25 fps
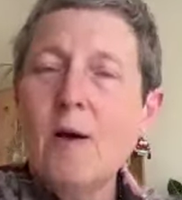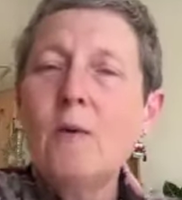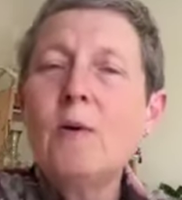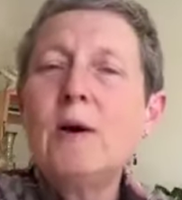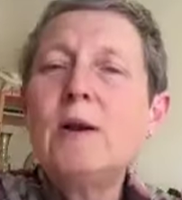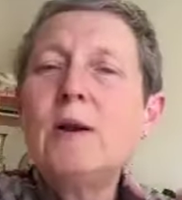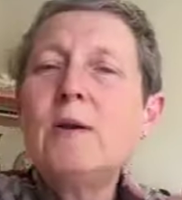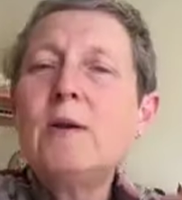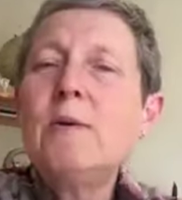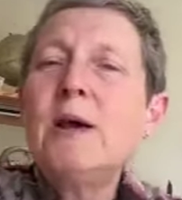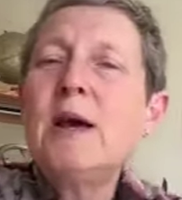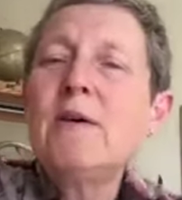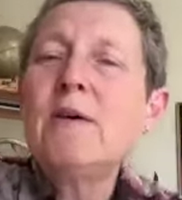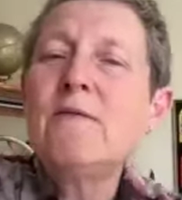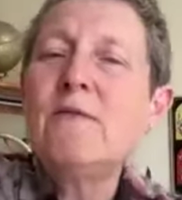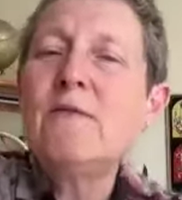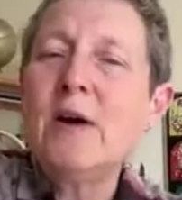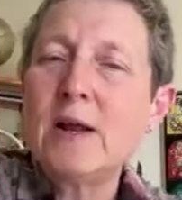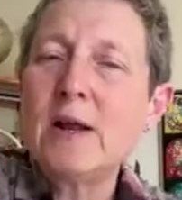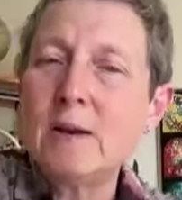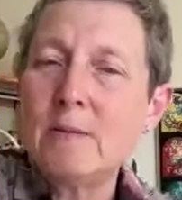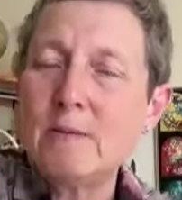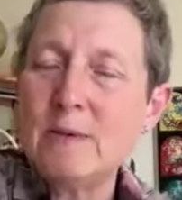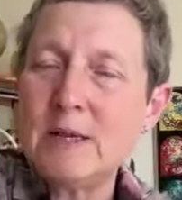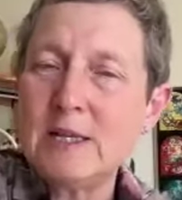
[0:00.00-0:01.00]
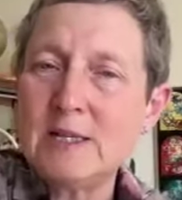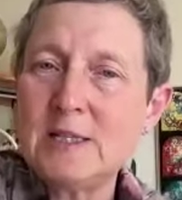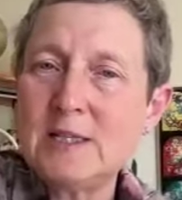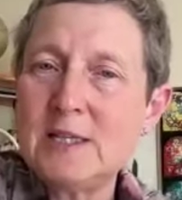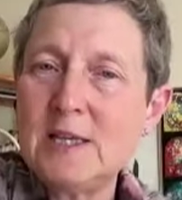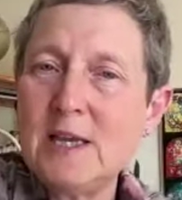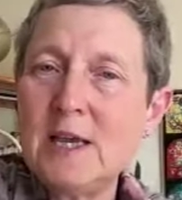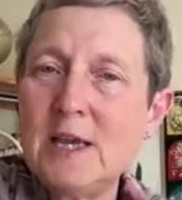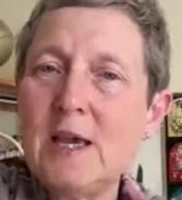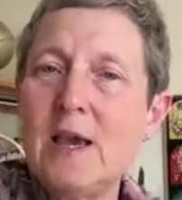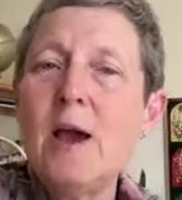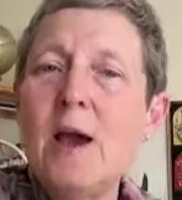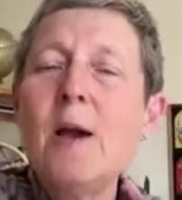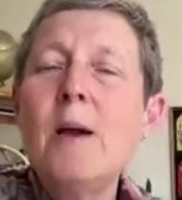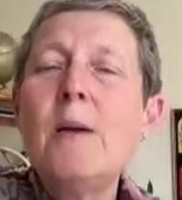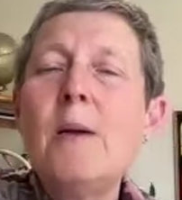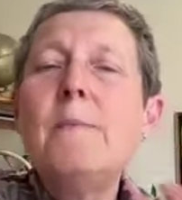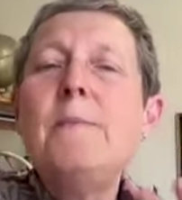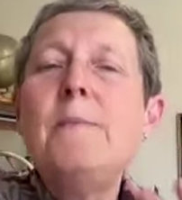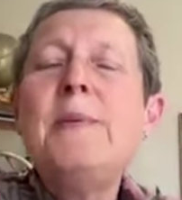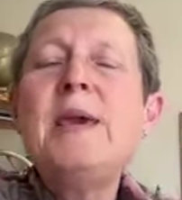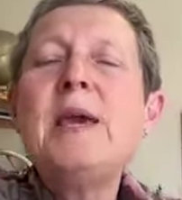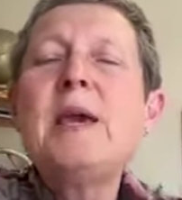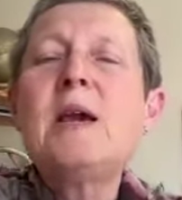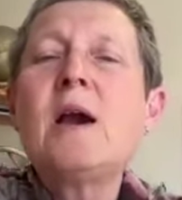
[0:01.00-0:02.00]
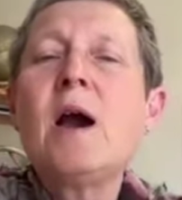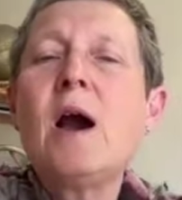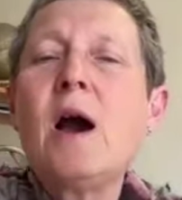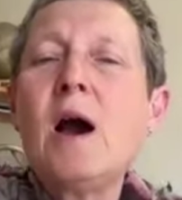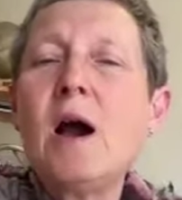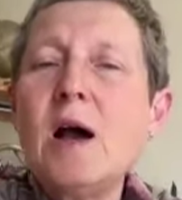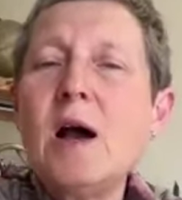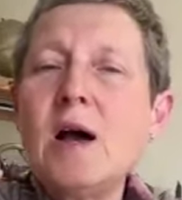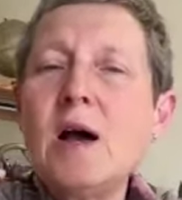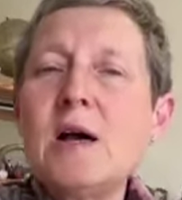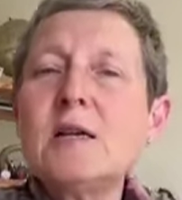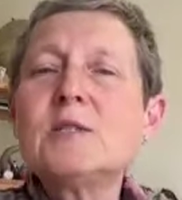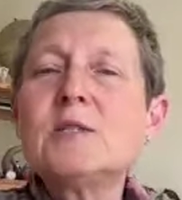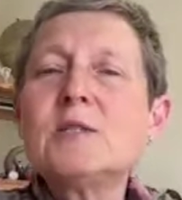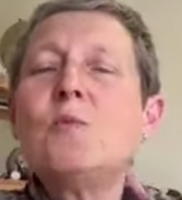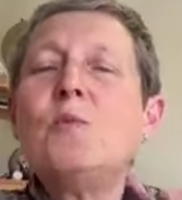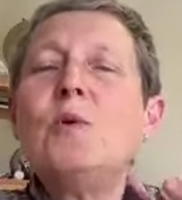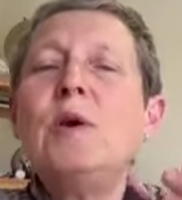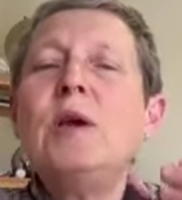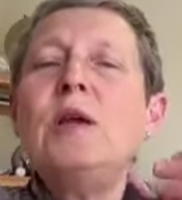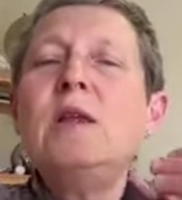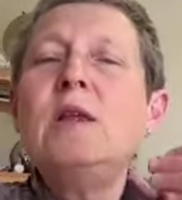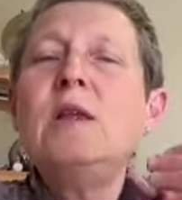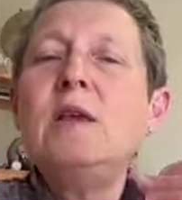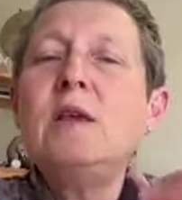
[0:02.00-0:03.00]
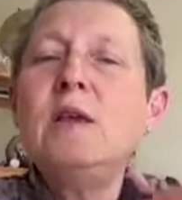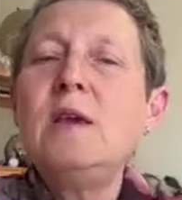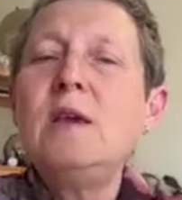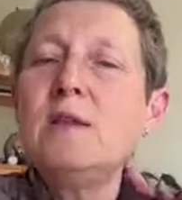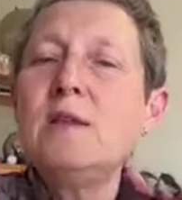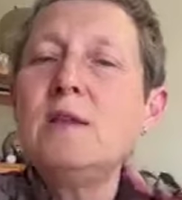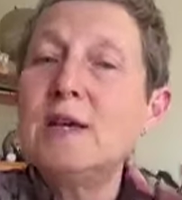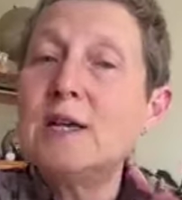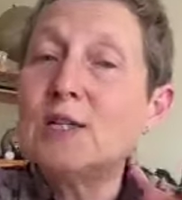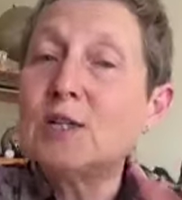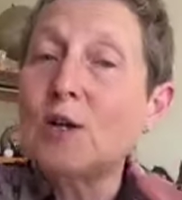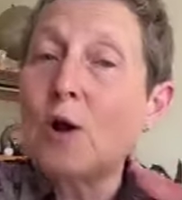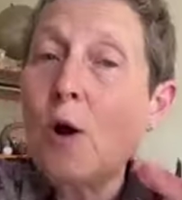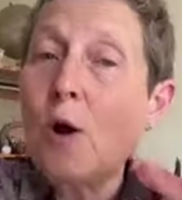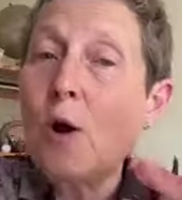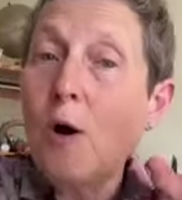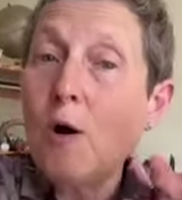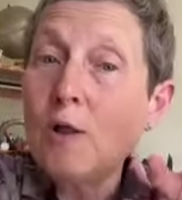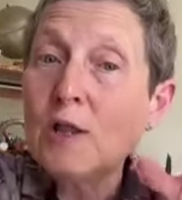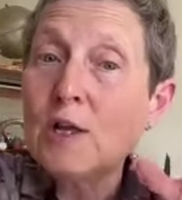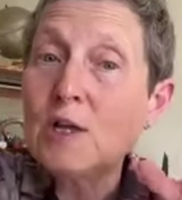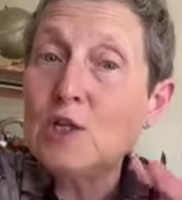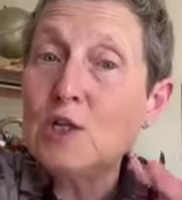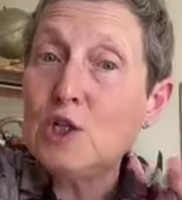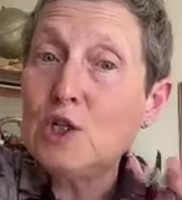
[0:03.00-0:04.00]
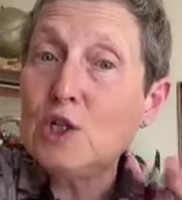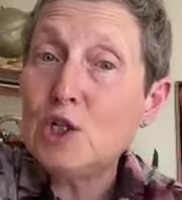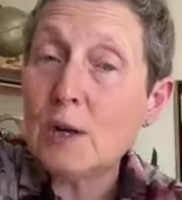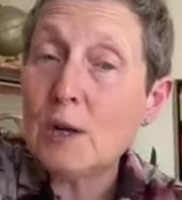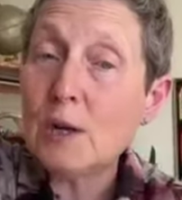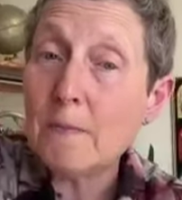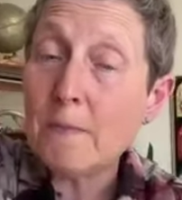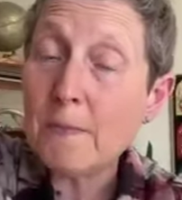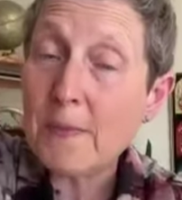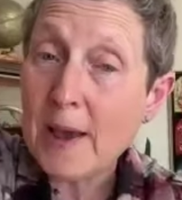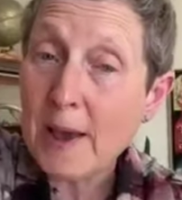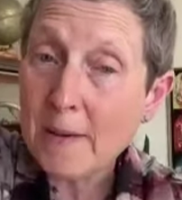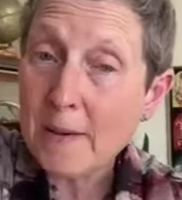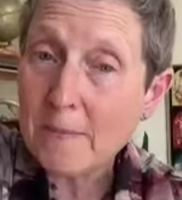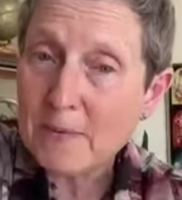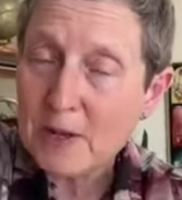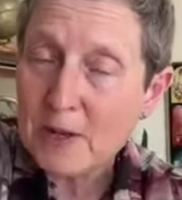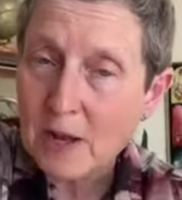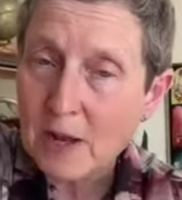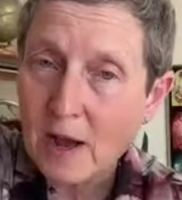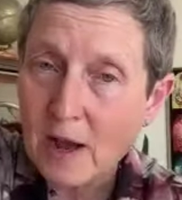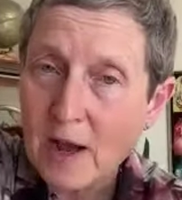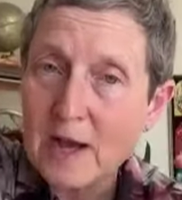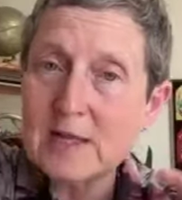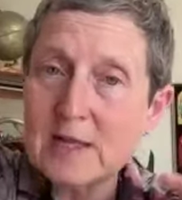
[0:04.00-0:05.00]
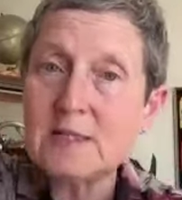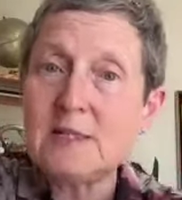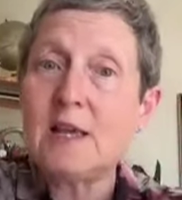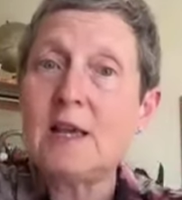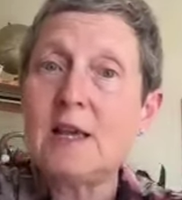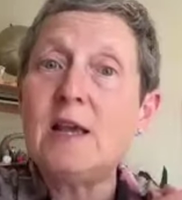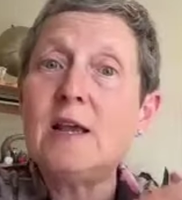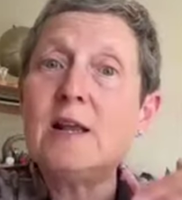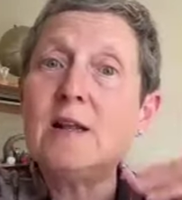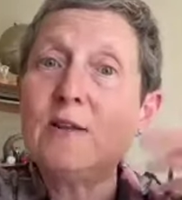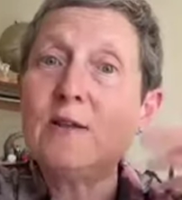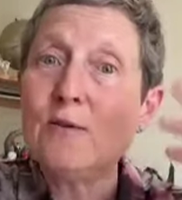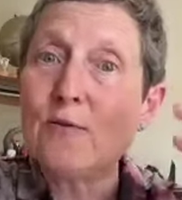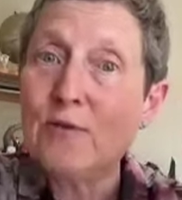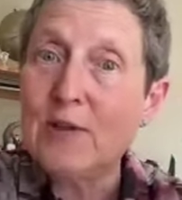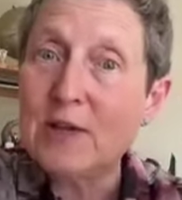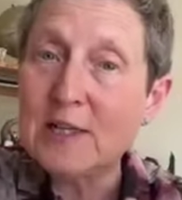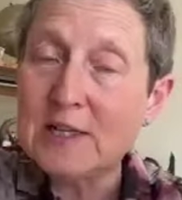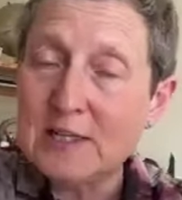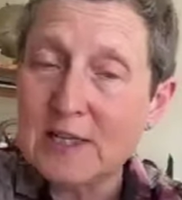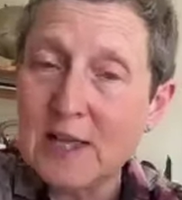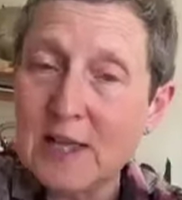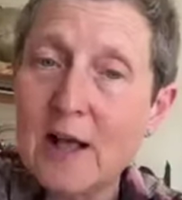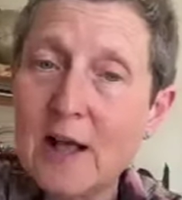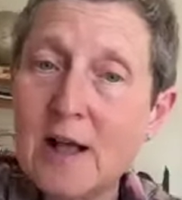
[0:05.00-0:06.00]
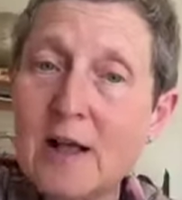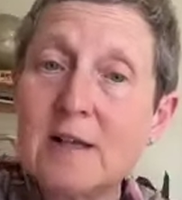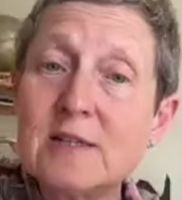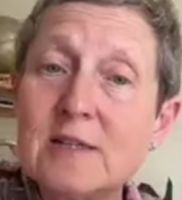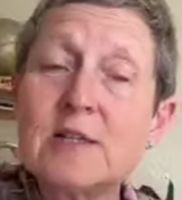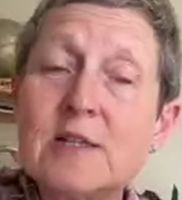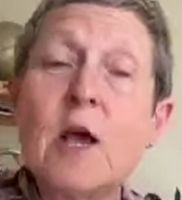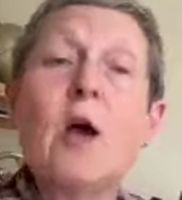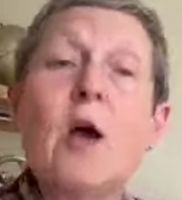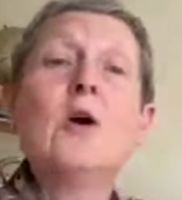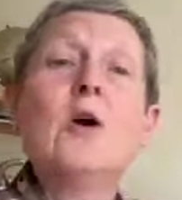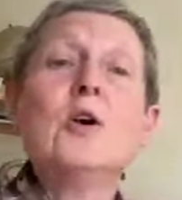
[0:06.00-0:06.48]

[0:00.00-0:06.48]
Why do we have vitamin C? Because we need this collagen peptides into the cells.